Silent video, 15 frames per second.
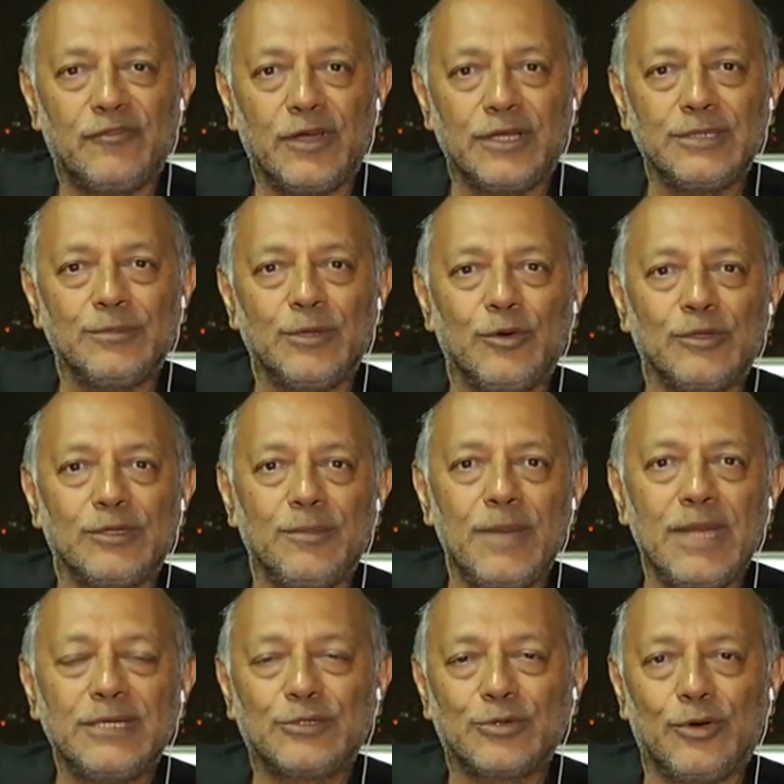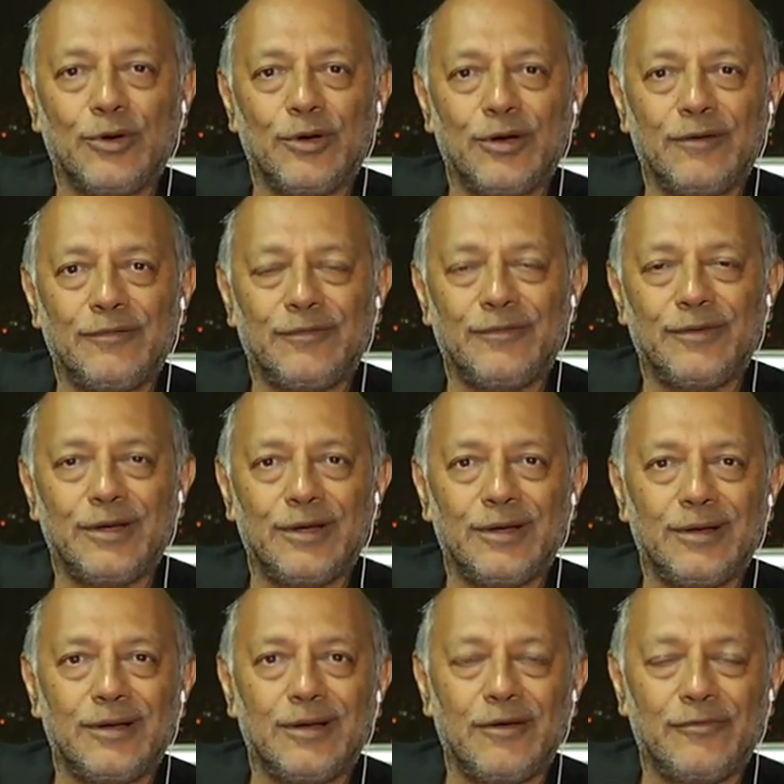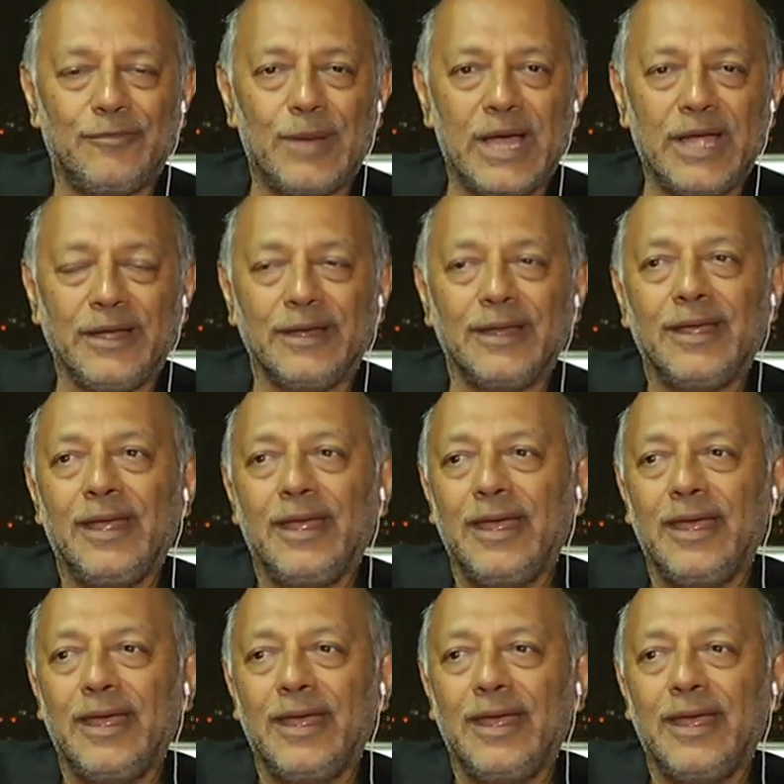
Fatima was a mentor of uh, of mine.